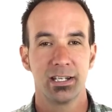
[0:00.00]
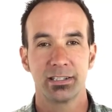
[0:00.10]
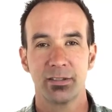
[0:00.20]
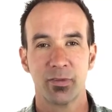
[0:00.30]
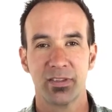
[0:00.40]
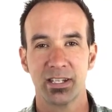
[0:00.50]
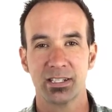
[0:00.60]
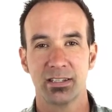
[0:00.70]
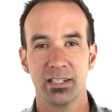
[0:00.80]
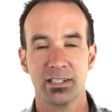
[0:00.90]
different things
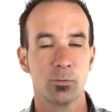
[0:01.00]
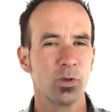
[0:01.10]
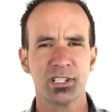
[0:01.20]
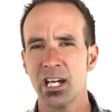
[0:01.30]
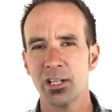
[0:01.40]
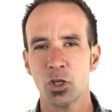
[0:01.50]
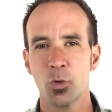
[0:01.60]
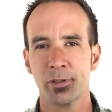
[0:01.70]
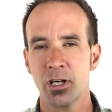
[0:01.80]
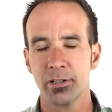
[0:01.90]
like this, and what's kind of
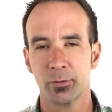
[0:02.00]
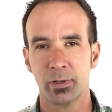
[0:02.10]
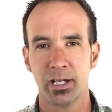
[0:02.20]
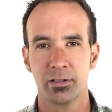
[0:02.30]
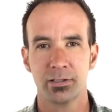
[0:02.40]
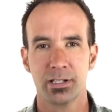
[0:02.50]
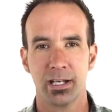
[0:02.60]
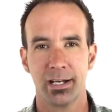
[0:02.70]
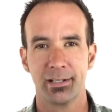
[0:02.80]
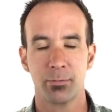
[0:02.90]
going on around
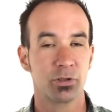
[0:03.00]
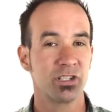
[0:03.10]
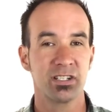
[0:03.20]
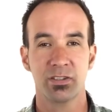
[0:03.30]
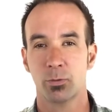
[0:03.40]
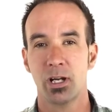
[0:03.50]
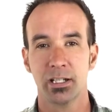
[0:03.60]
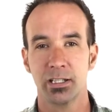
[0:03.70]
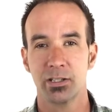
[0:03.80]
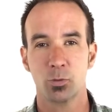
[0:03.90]
the Bernese of the
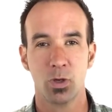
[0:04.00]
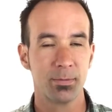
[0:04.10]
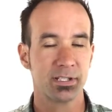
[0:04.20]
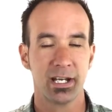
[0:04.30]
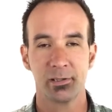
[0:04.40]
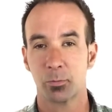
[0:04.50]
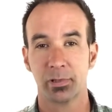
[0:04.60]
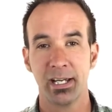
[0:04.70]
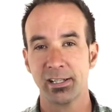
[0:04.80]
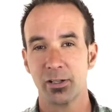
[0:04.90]
Rockies website and
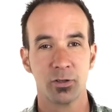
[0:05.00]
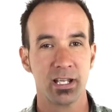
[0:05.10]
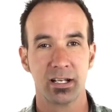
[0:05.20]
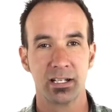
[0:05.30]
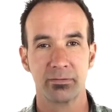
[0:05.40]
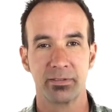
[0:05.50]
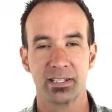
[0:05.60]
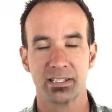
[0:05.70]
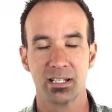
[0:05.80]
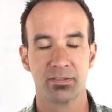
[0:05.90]
brand and all that kind of
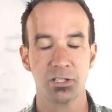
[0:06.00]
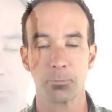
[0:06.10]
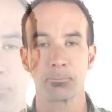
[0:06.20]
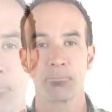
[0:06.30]
fun stuff. So,